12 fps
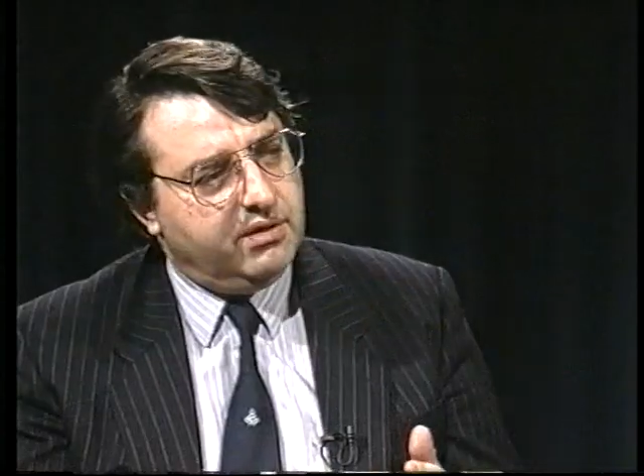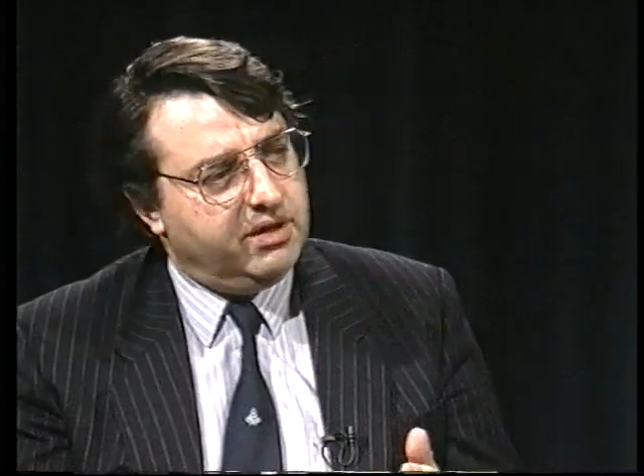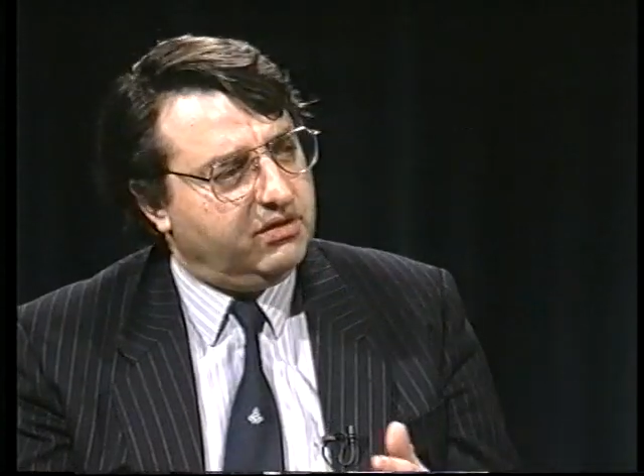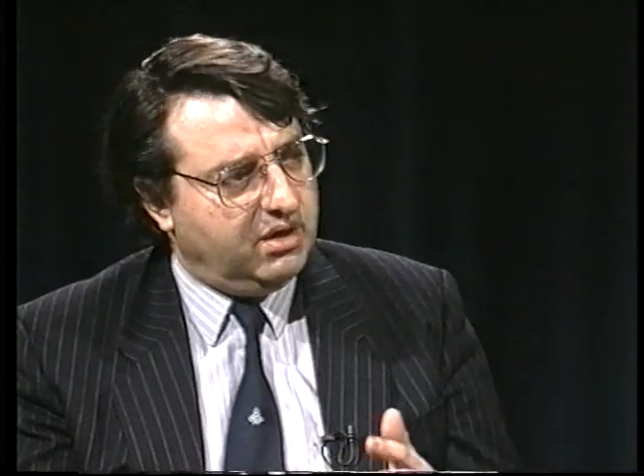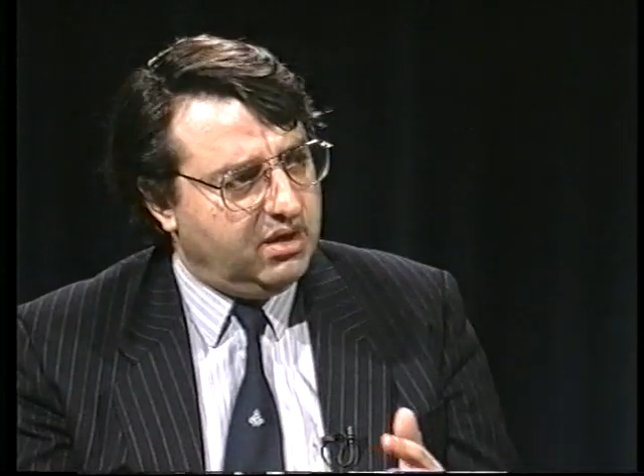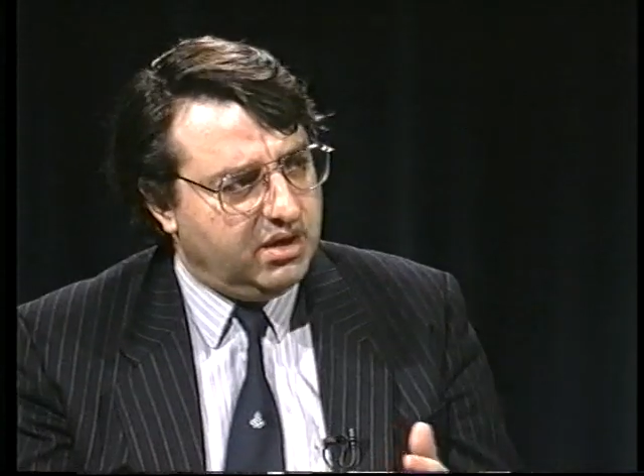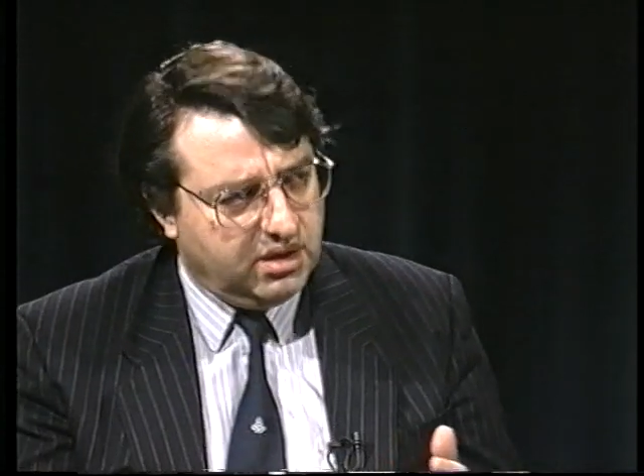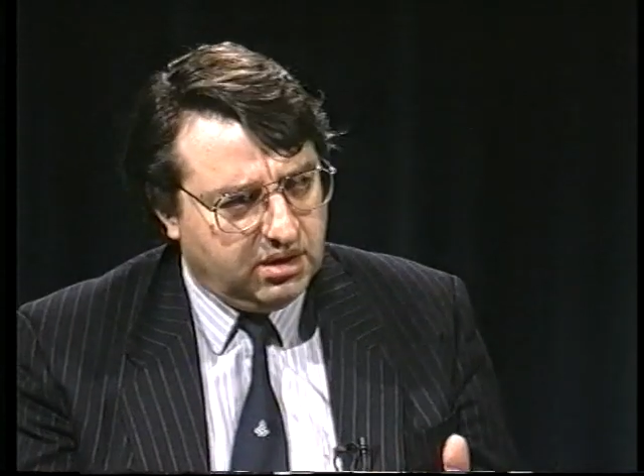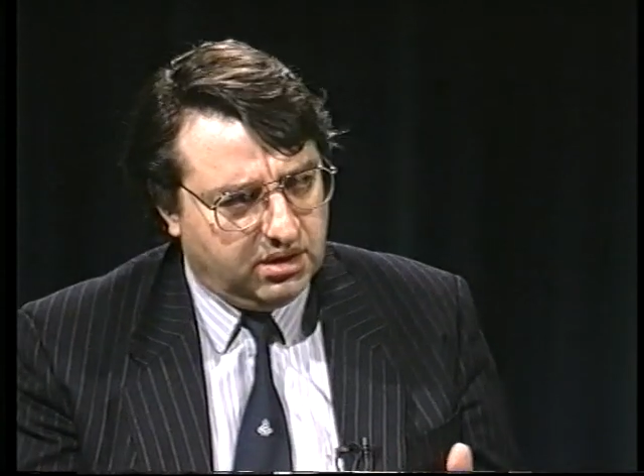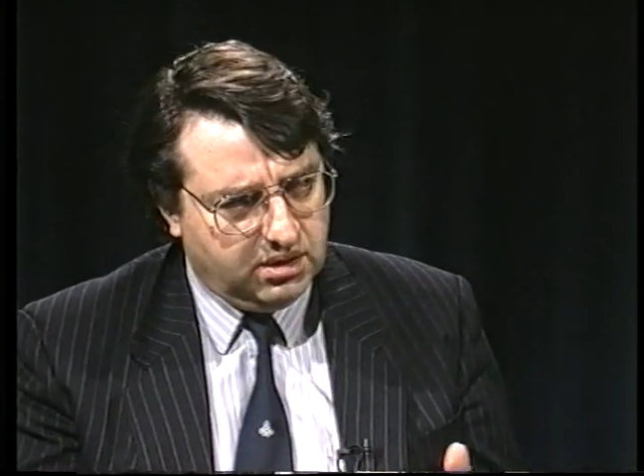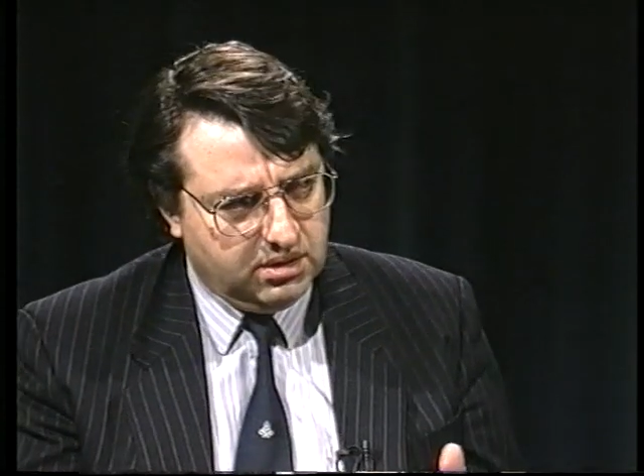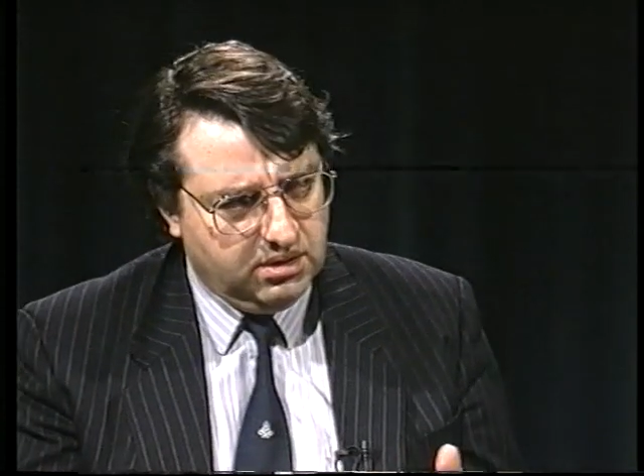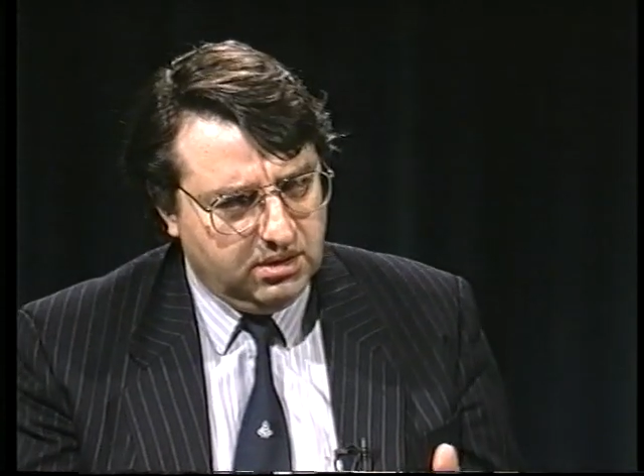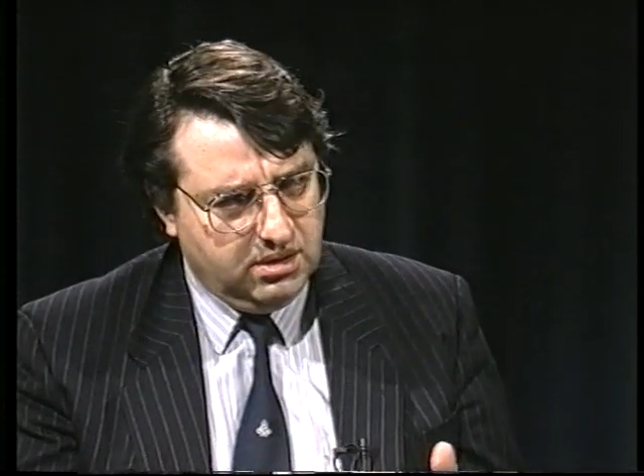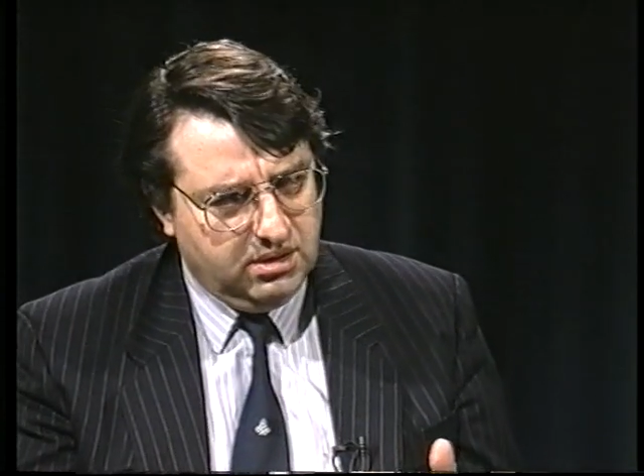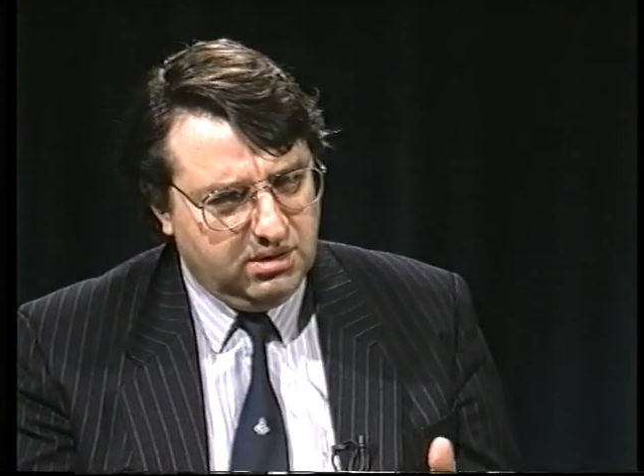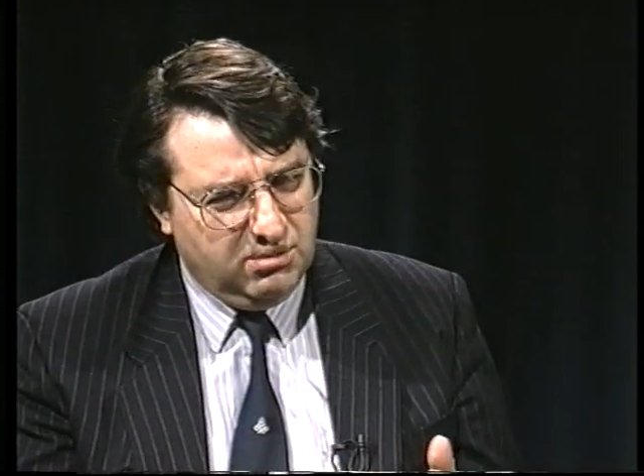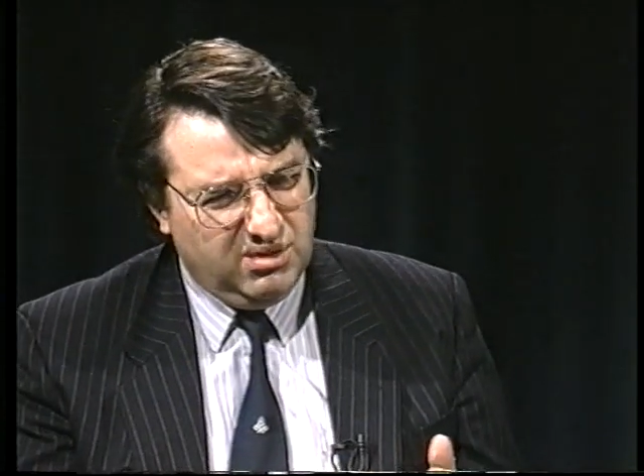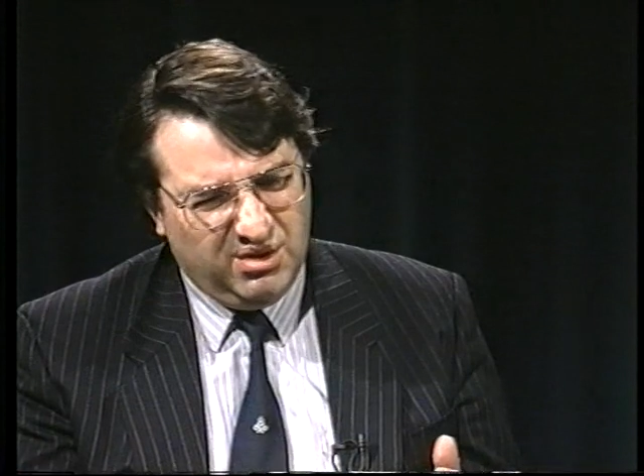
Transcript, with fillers: that it's going to hurt. Yes.